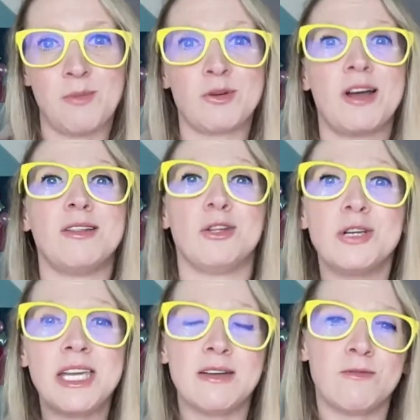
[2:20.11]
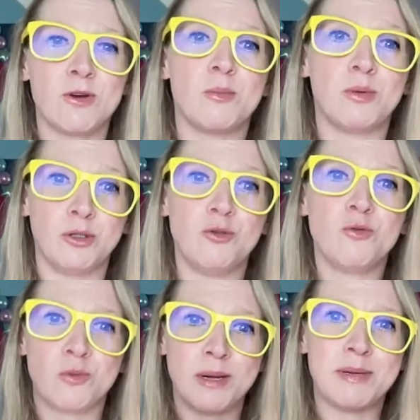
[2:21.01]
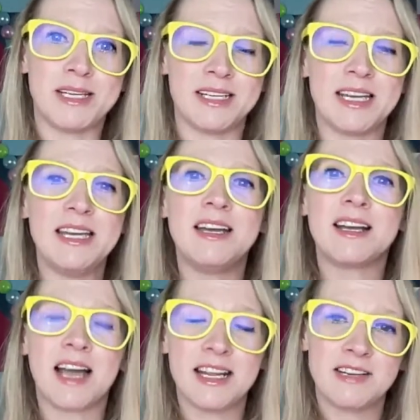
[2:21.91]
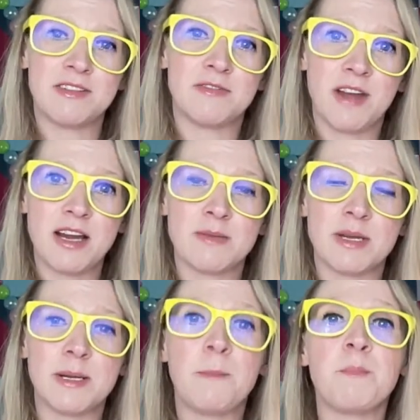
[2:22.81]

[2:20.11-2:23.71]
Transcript: We're not looking for a blue ribbon kind of environment,